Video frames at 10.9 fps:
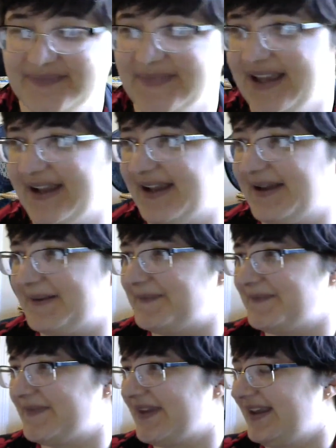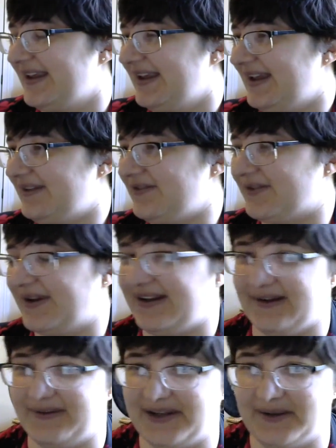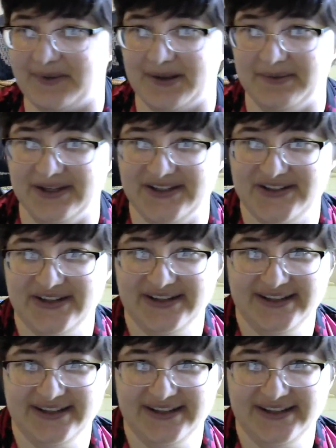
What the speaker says: I have no idea when I'll publish.